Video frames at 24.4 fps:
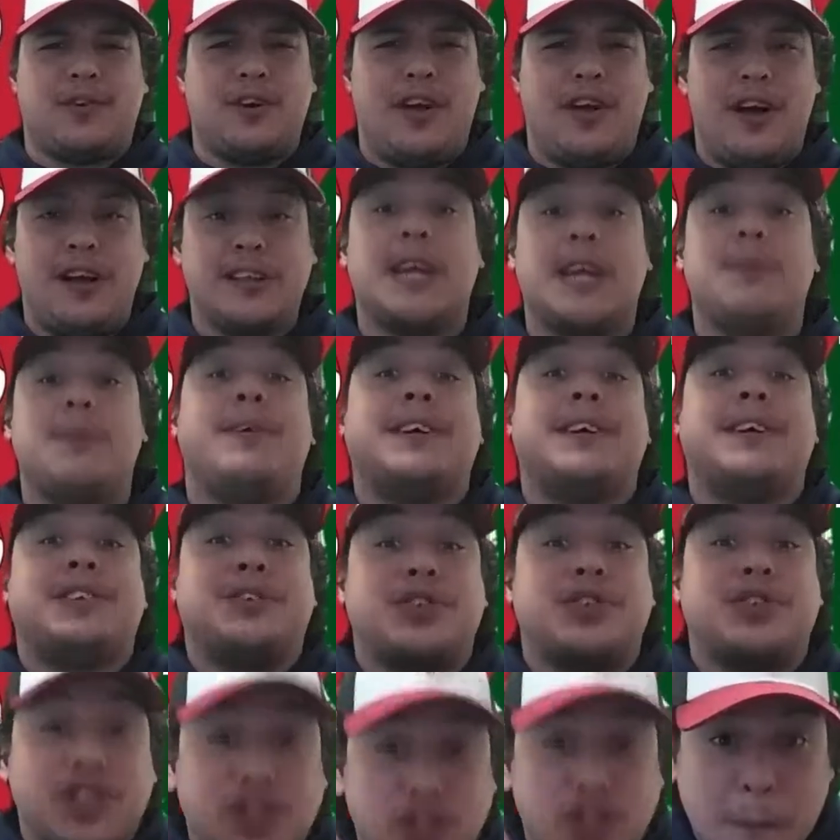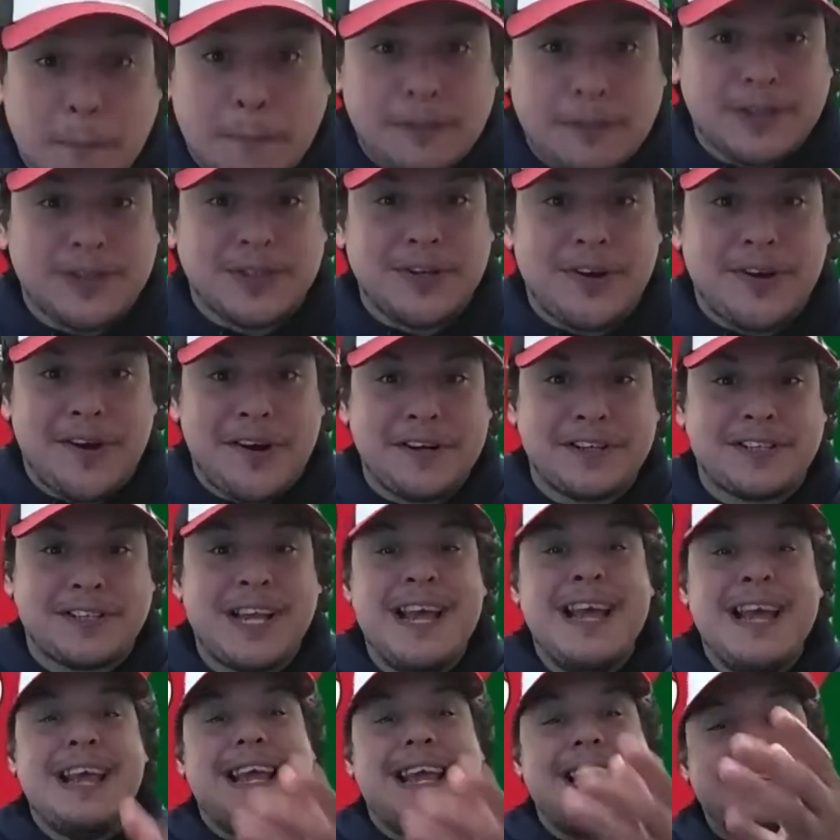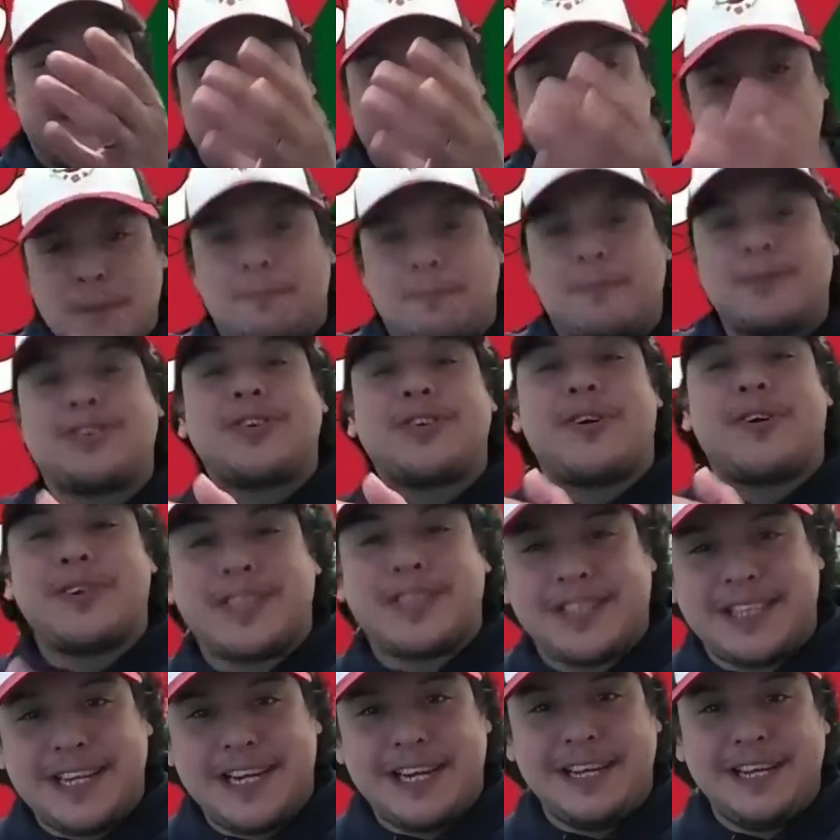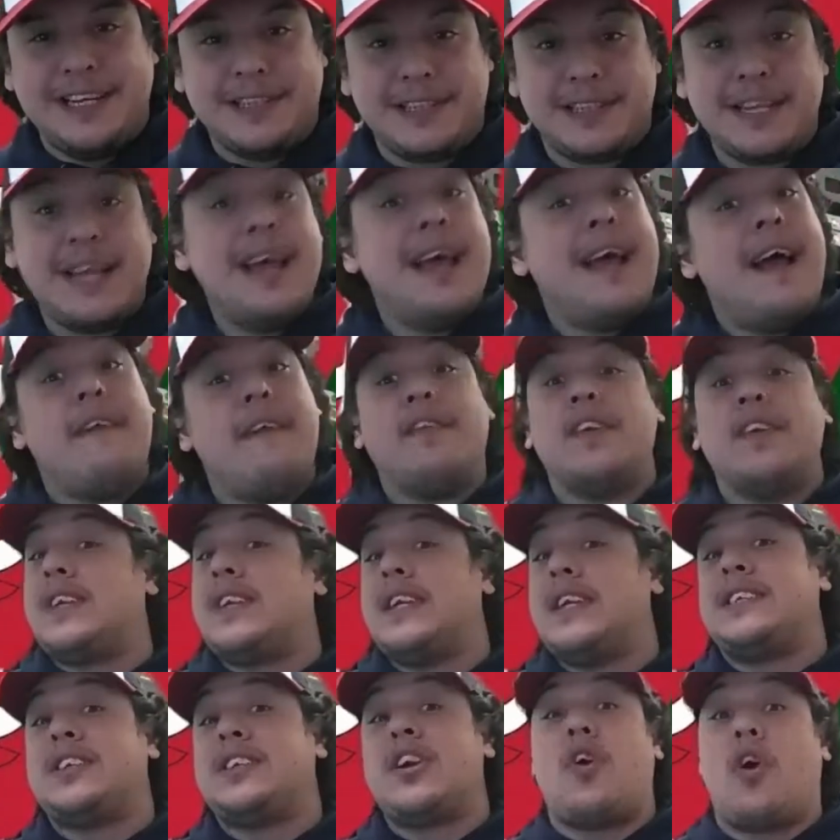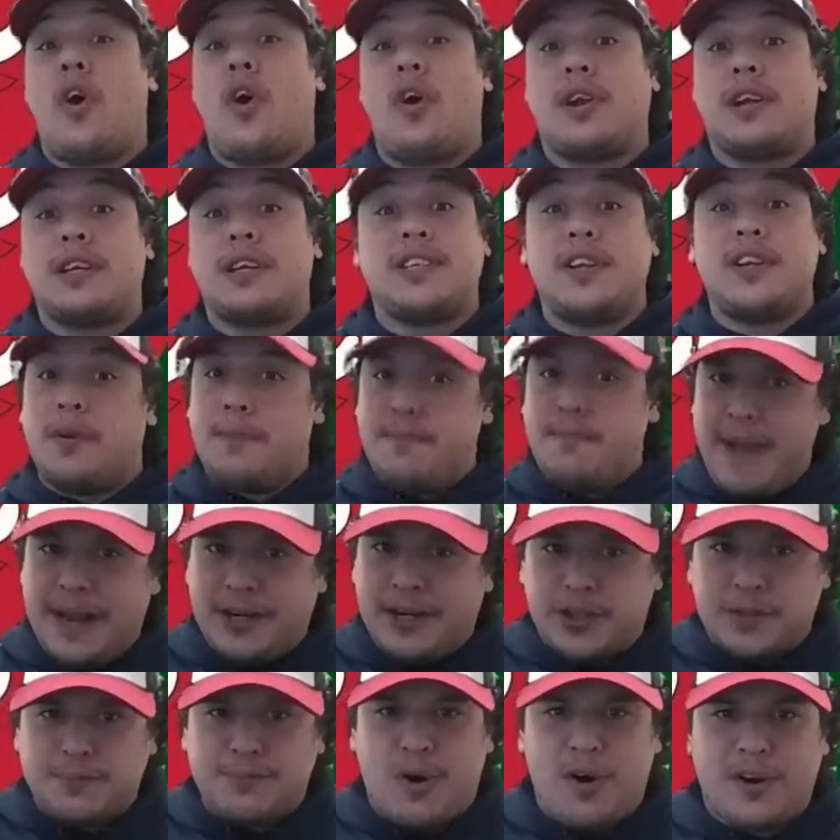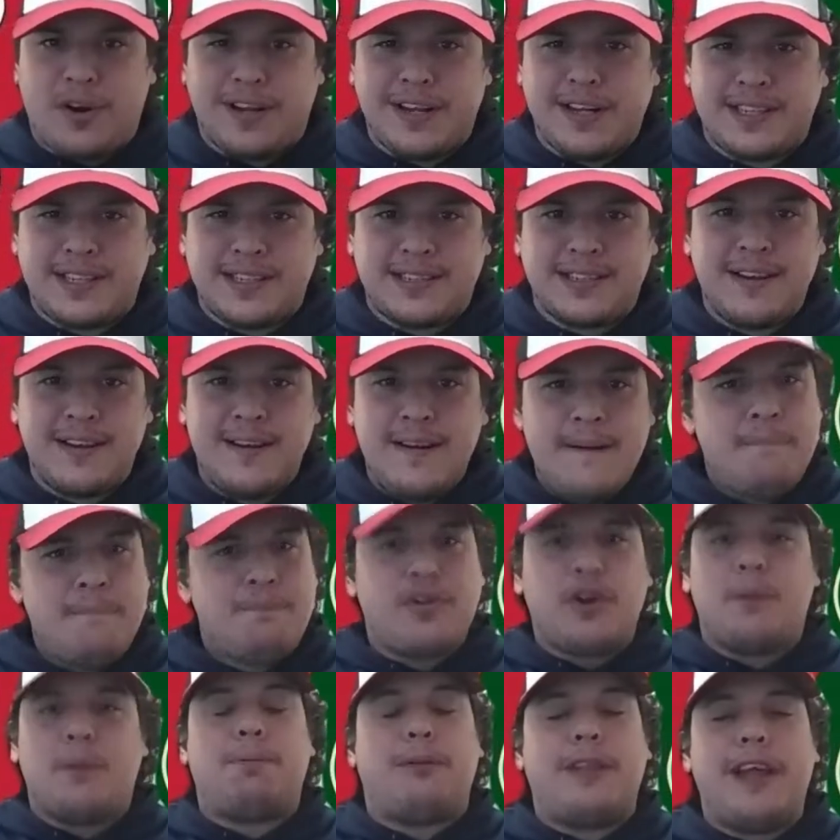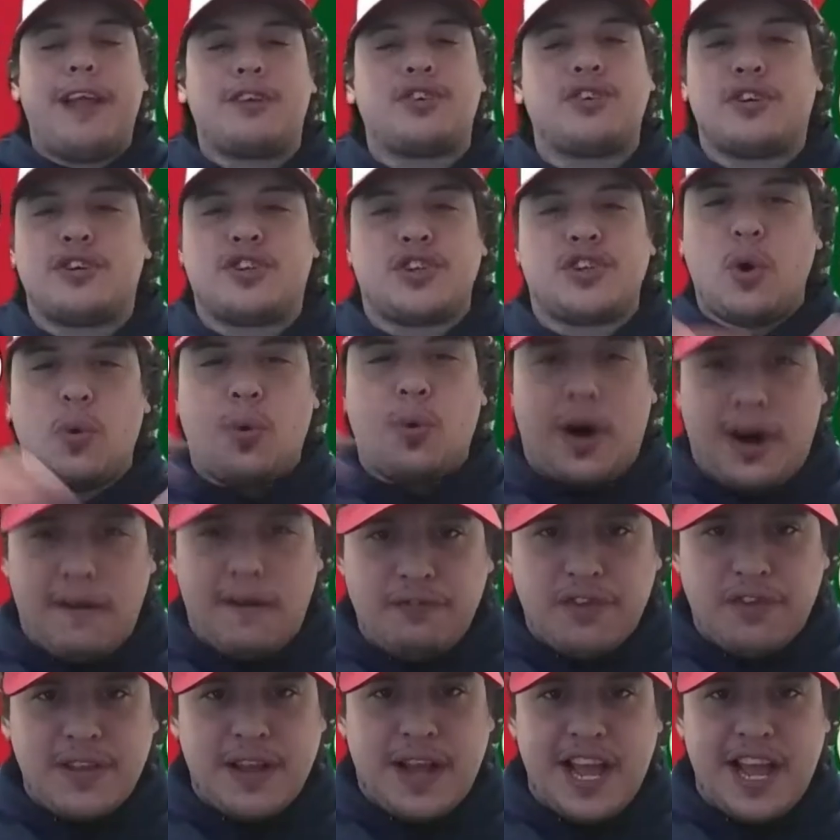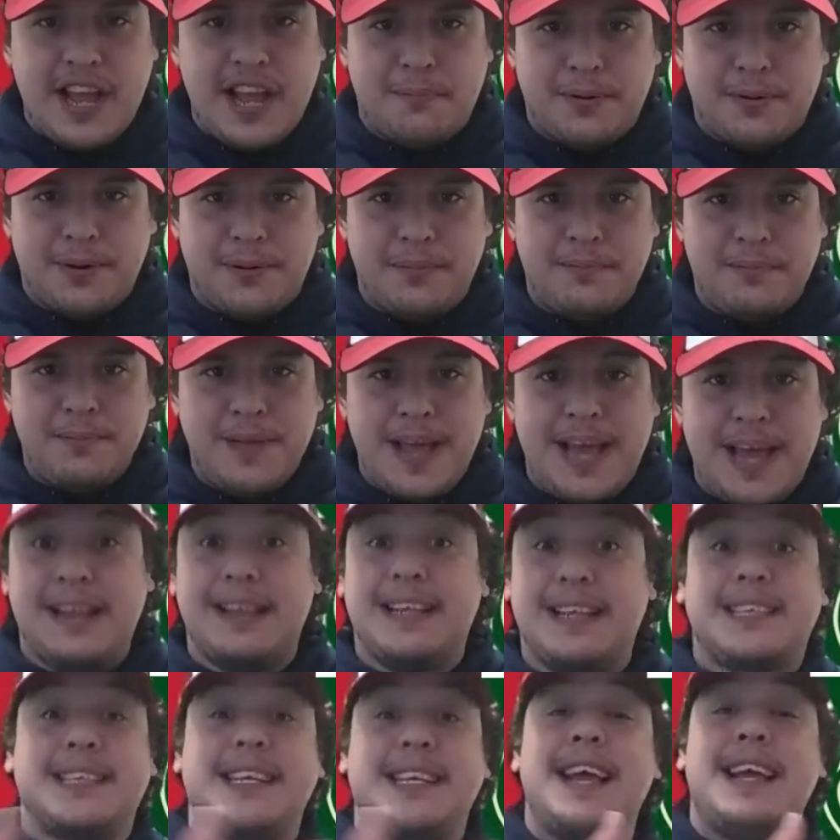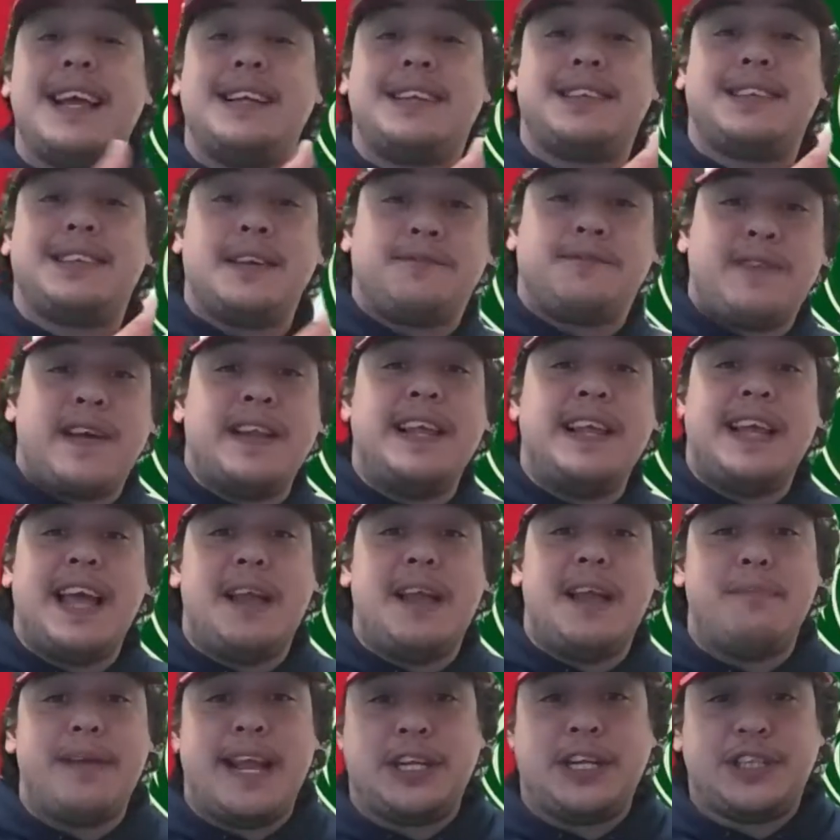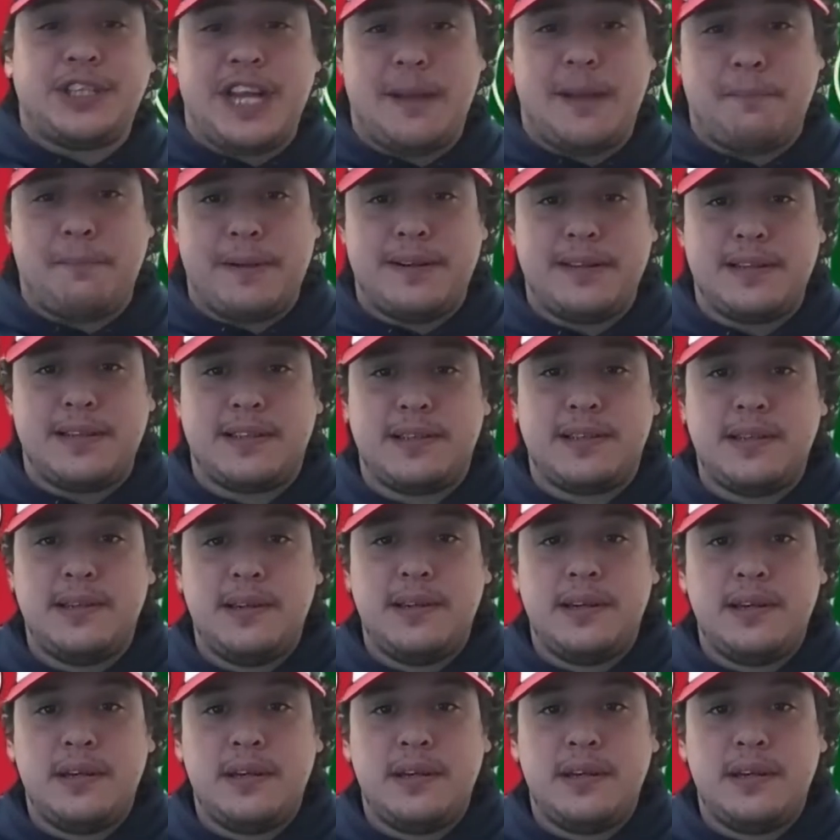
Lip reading: for a long time because there's superstars in superstar cities. And the cities that aren't considered major markets, their players are so undeniable. And in this case, defending NBA champions.